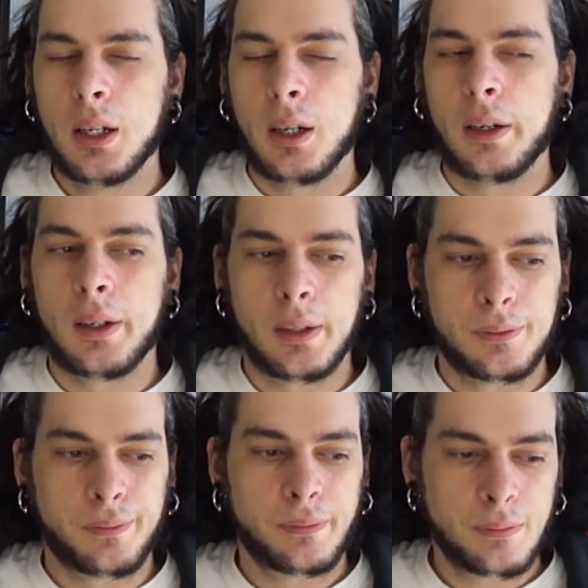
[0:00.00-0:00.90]
a
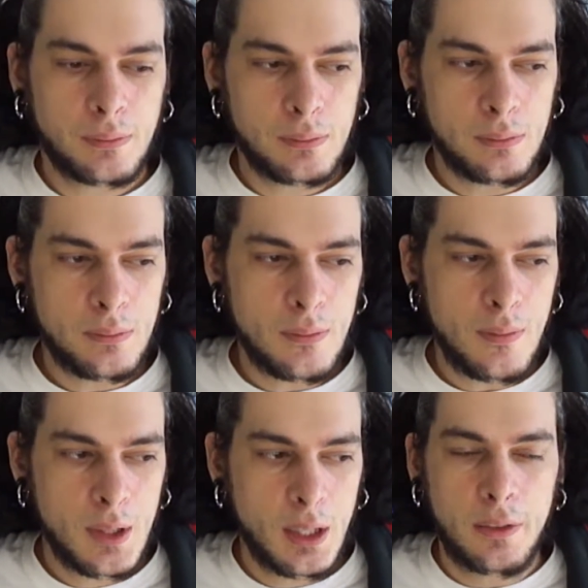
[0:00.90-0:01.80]

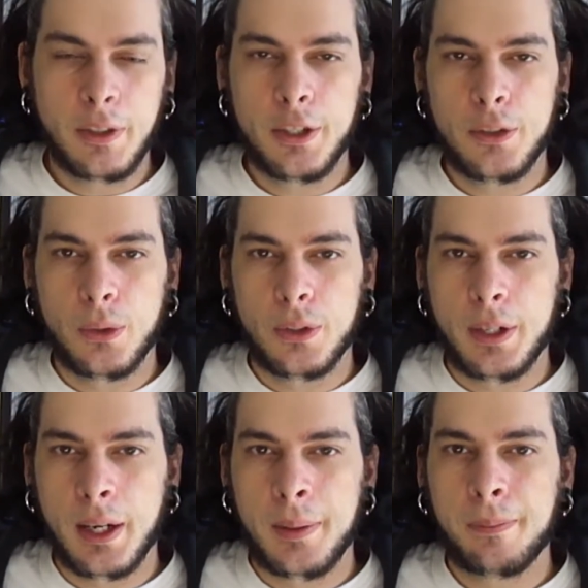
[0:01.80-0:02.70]
very short
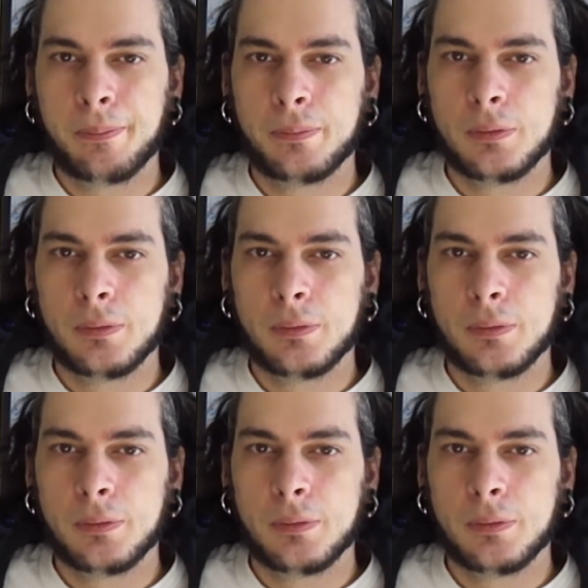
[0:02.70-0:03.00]
time,